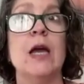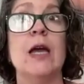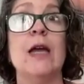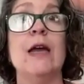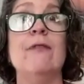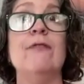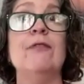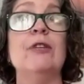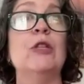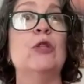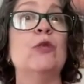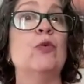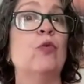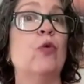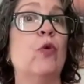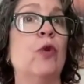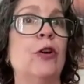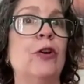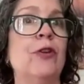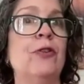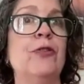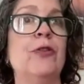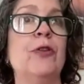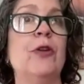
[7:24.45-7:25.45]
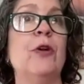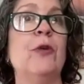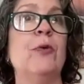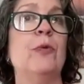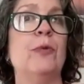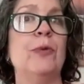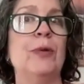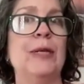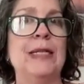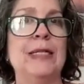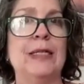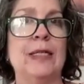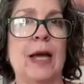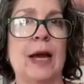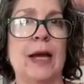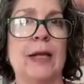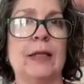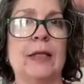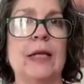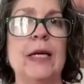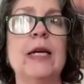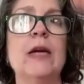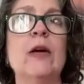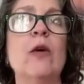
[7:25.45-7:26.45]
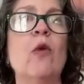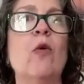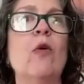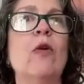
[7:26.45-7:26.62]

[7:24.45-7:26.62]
if it's worth recycling,